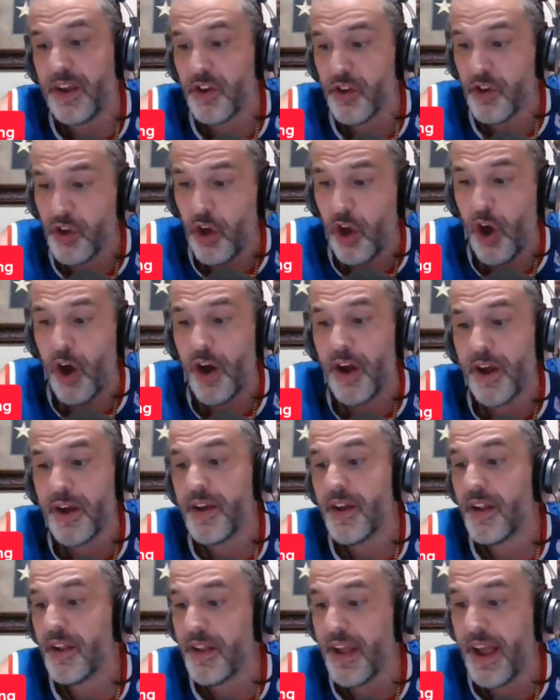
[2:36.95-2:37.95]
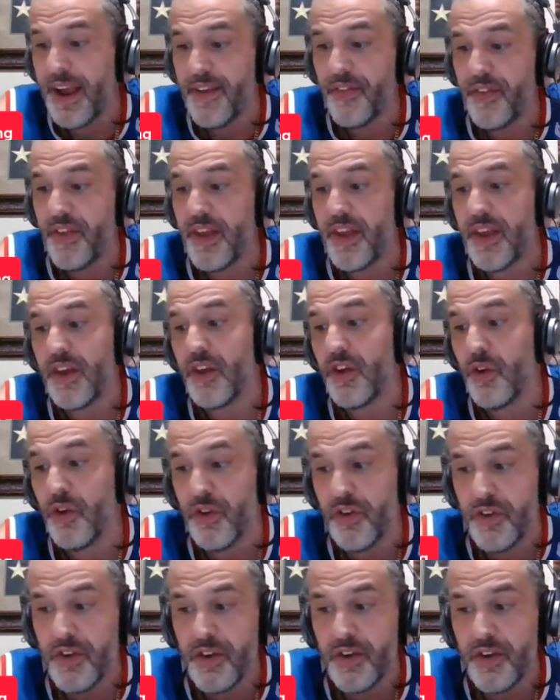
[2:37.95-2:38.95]
He's long, lengthy,
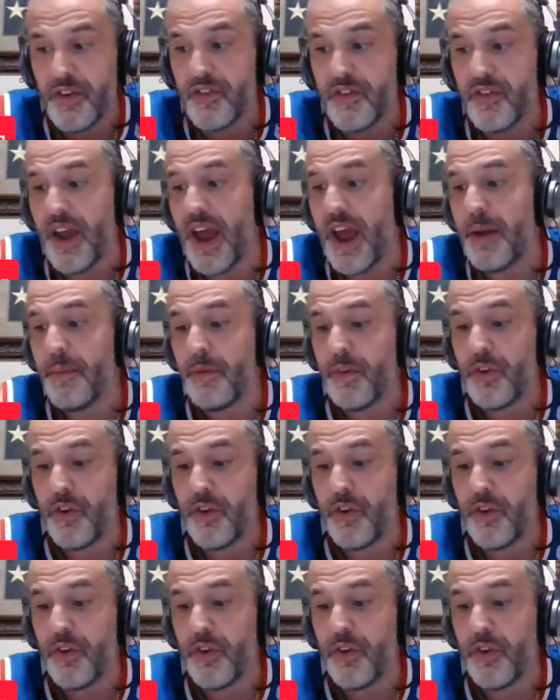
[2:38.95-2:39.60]
uses his jab,